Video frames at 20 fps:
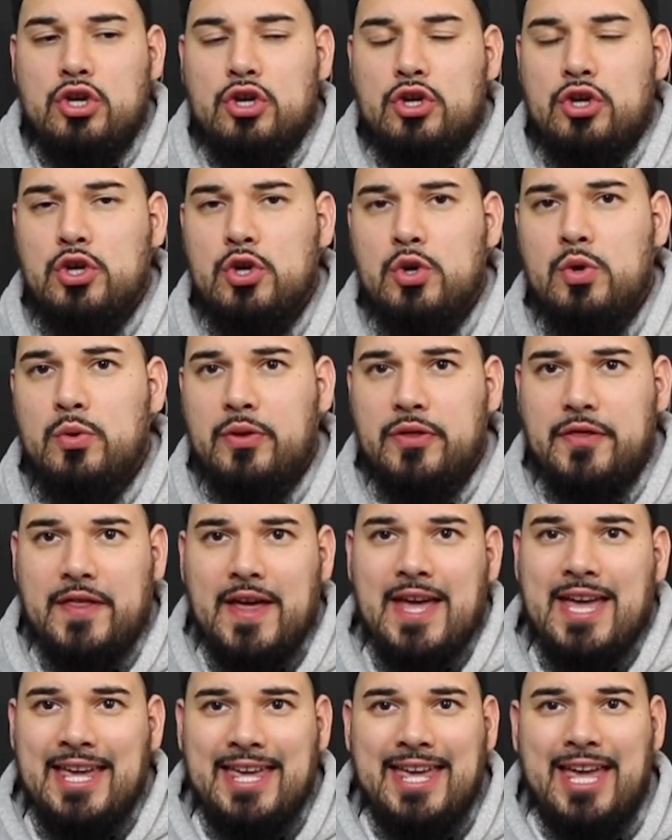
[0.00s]
you
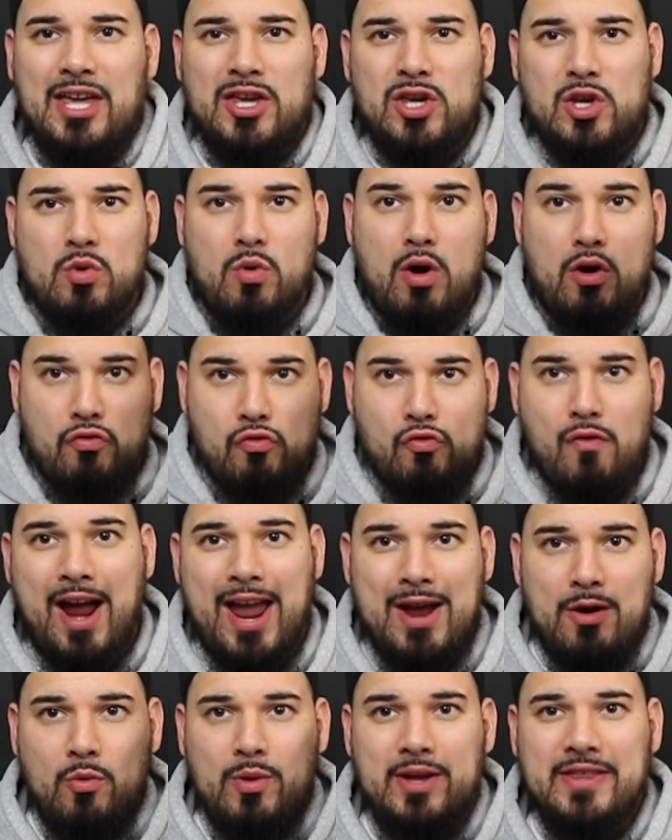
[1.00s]
thinking you are
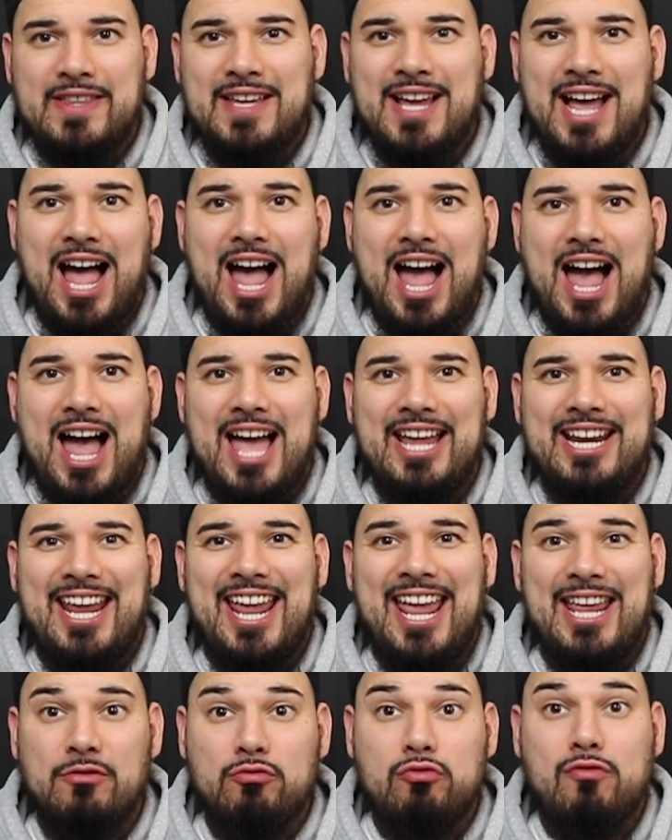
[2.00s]
right with God
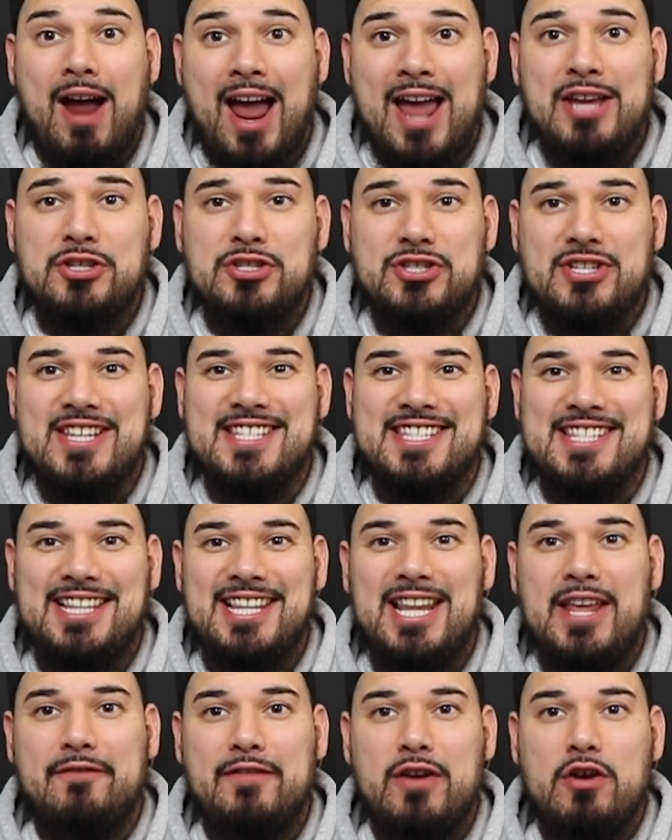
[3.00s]
and righteous,
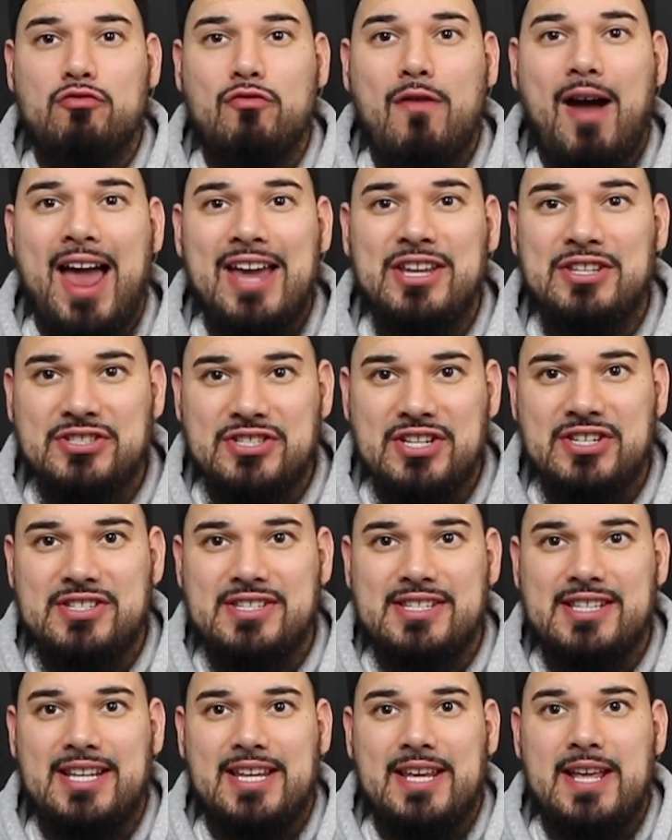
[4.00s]
living
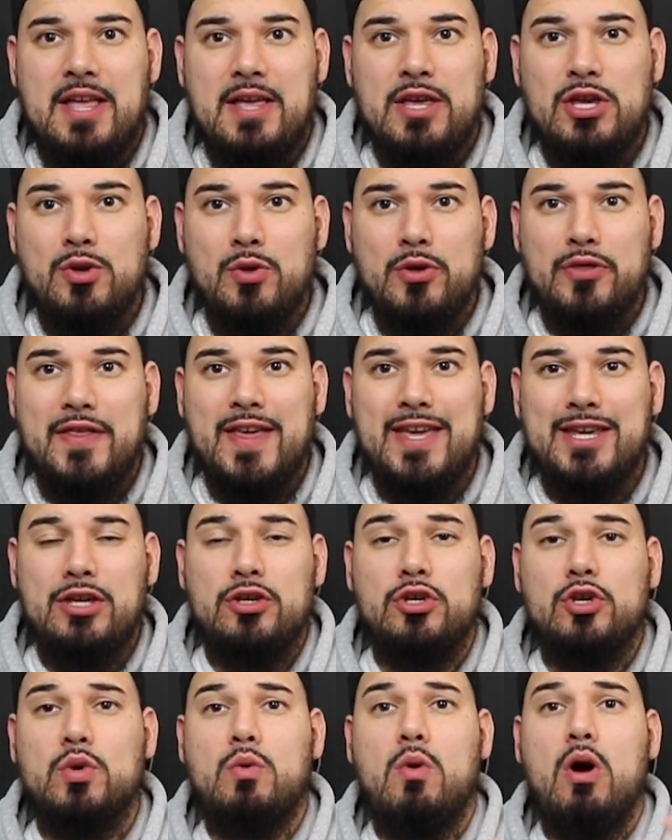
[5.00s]
righteously. You
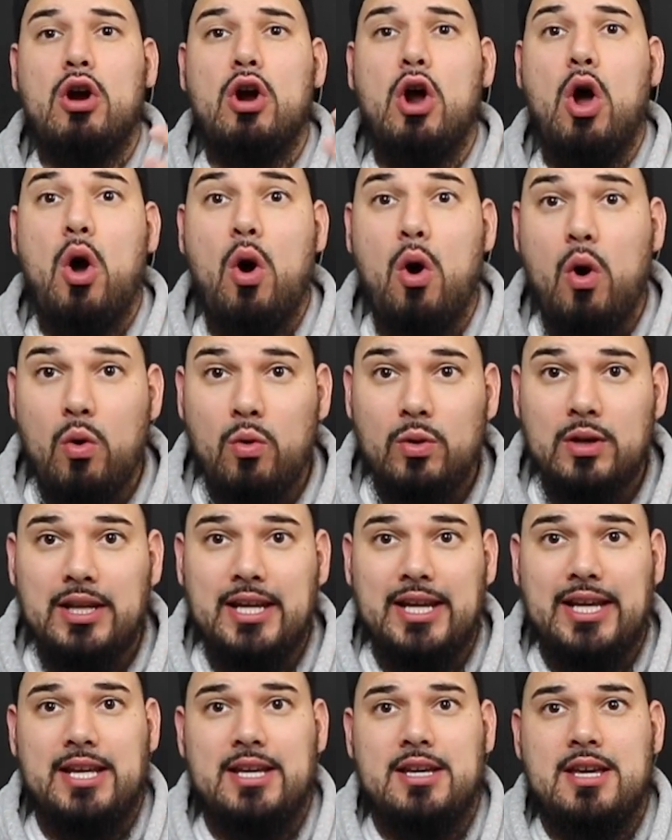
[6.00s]
thinking you are
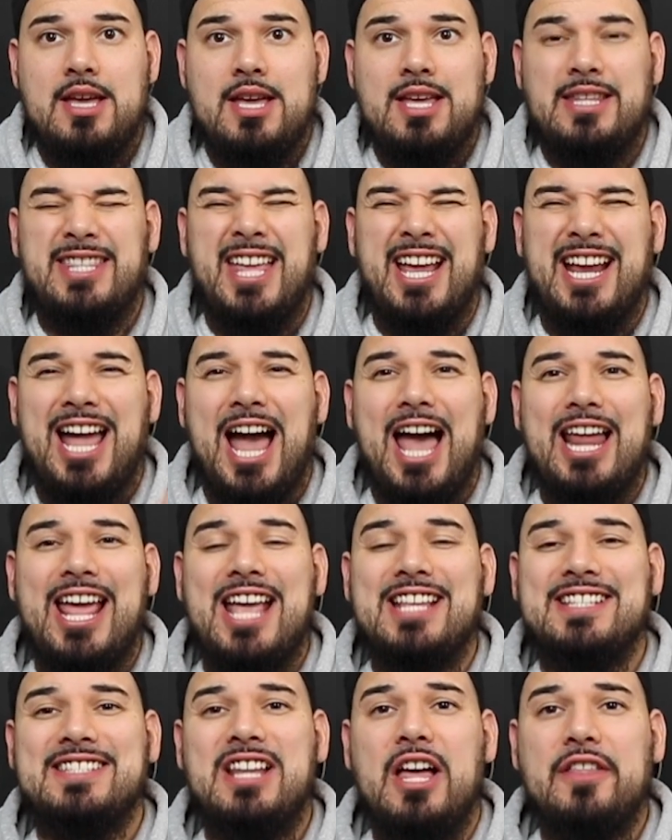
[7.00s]
holy, that God
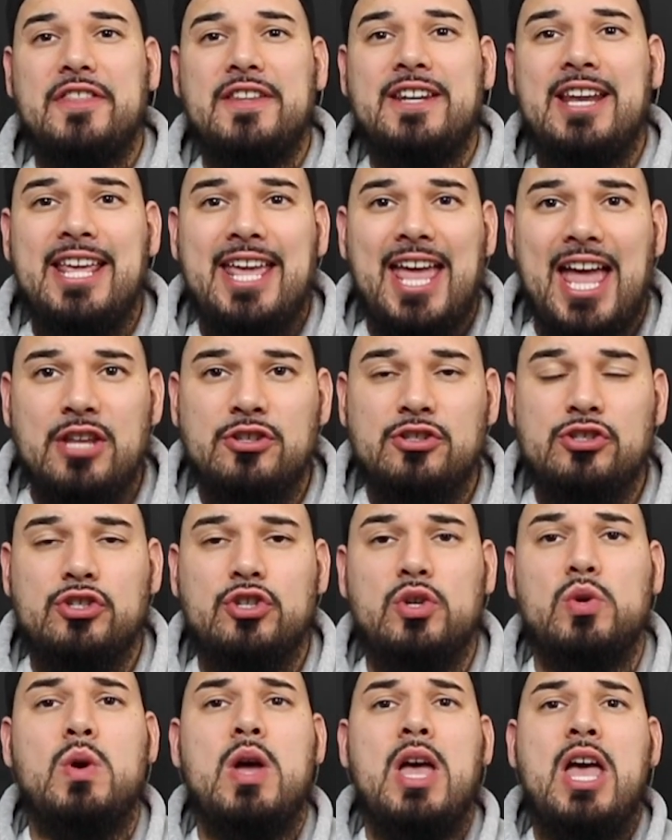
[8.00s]
has nothing
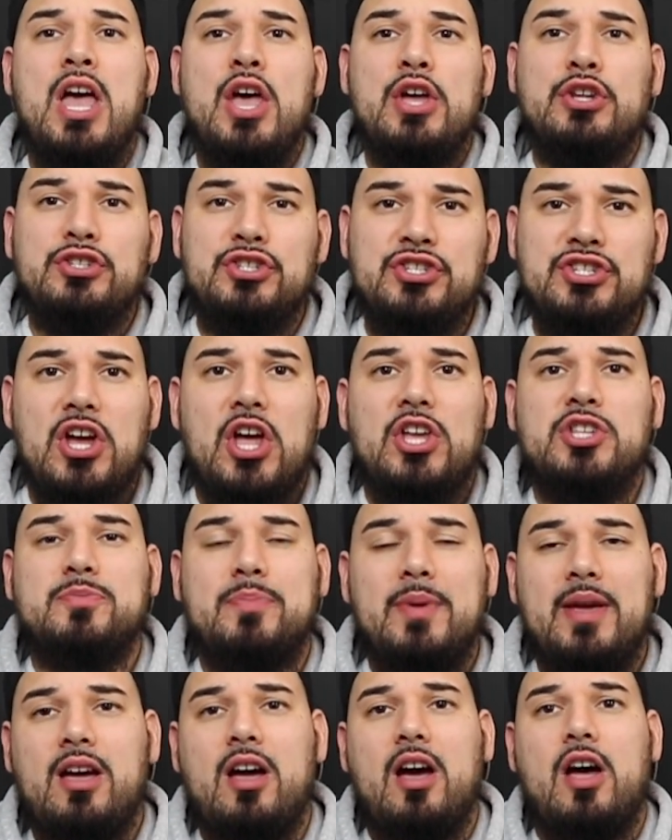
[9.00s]
against you just
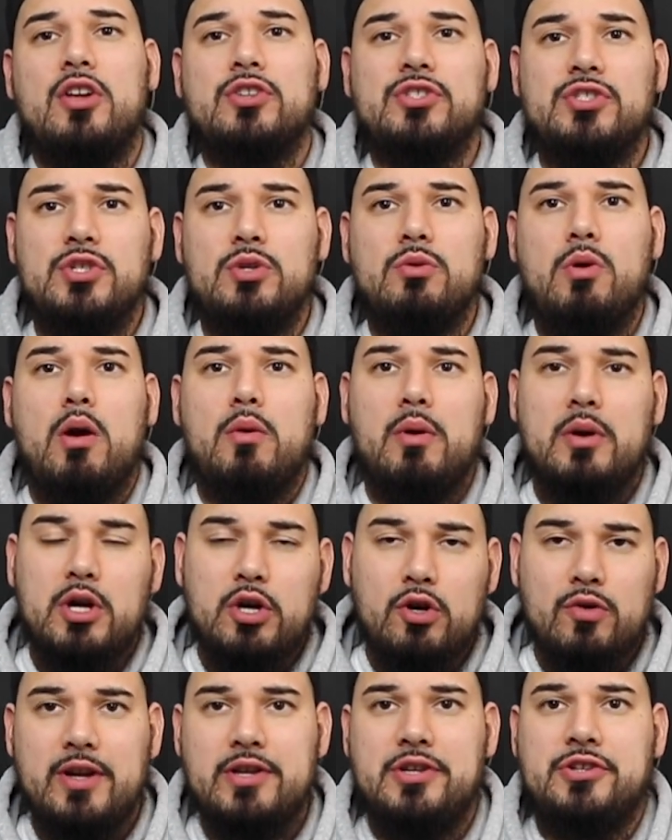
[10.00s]
because you are a
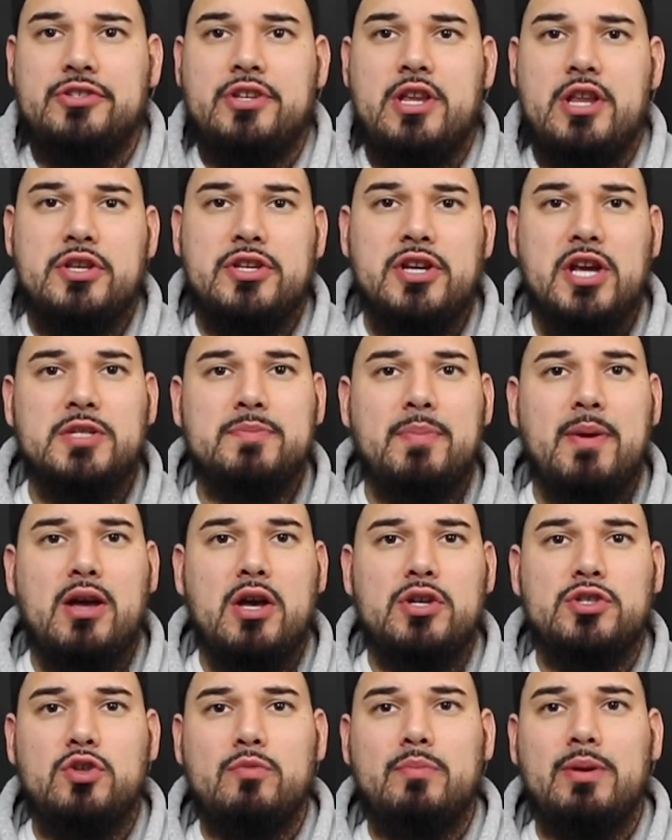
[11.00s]
Christian, just
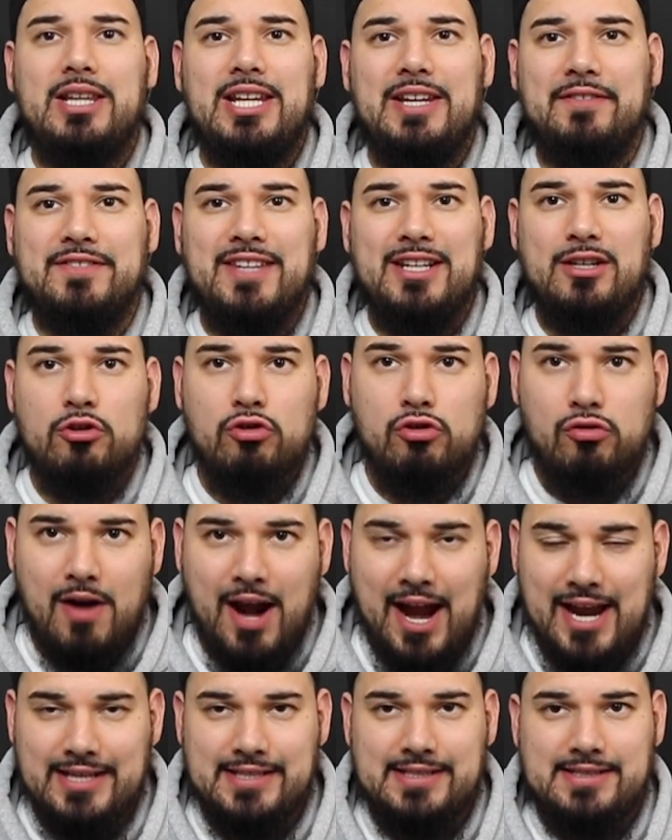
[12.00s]
because you believed in
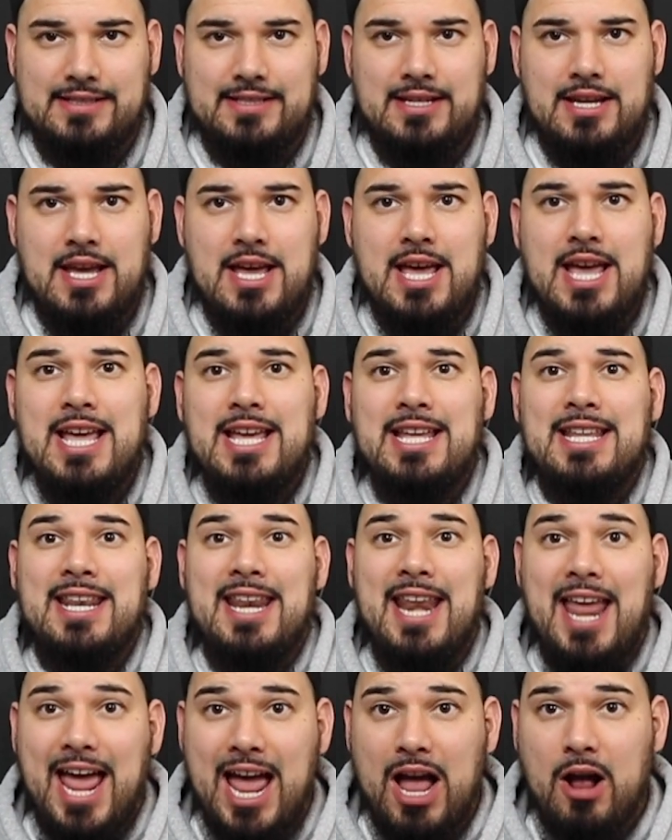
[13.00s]
Christ.
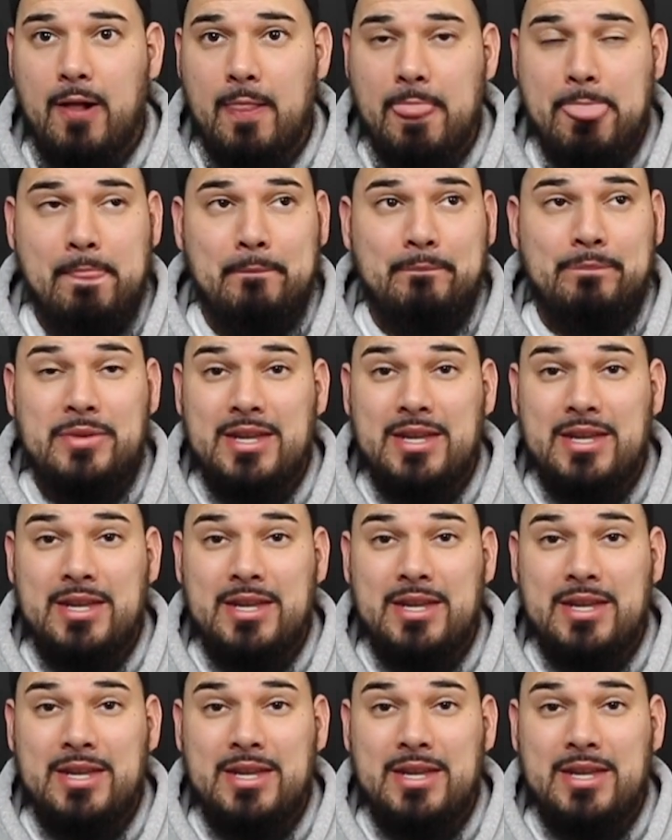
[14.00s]
Now,